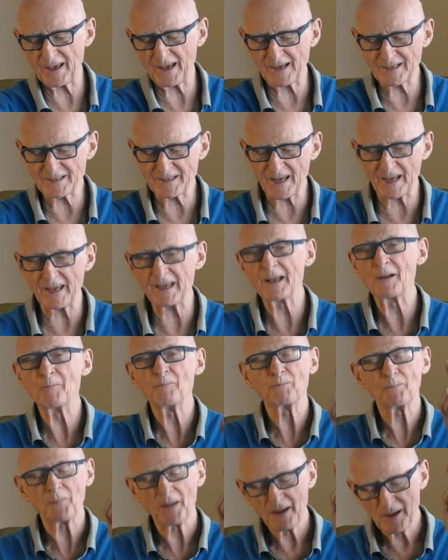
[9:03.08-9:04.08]
I say
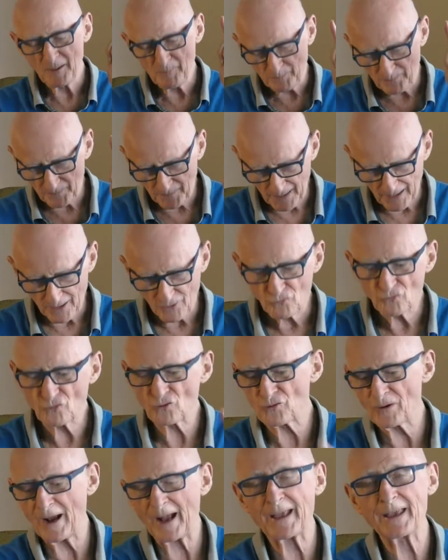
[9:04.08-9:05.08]

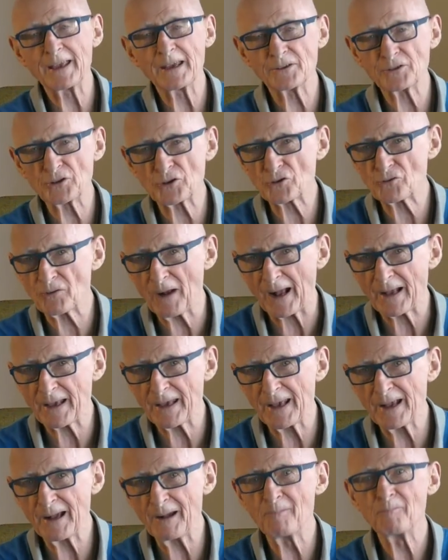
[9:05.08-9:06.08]
trachea to
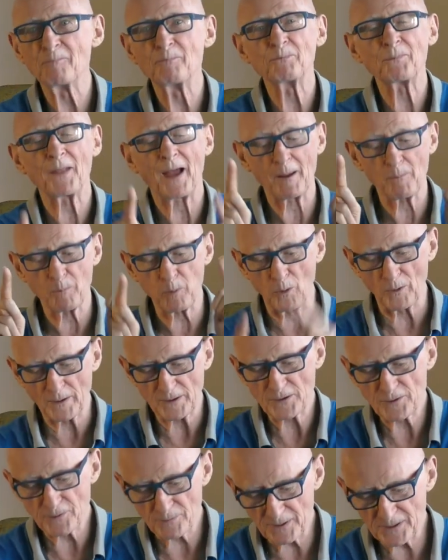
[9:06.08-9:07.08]
trachea, I point
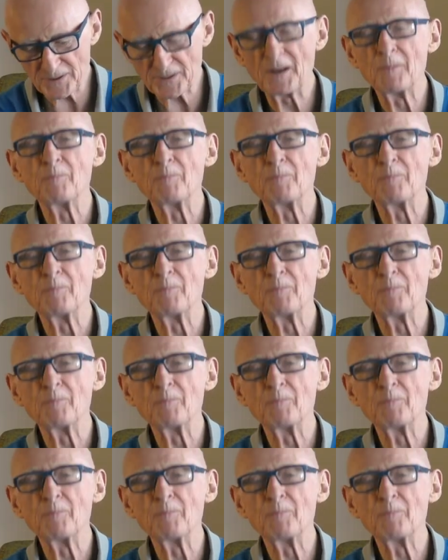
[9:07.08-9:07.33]
to it,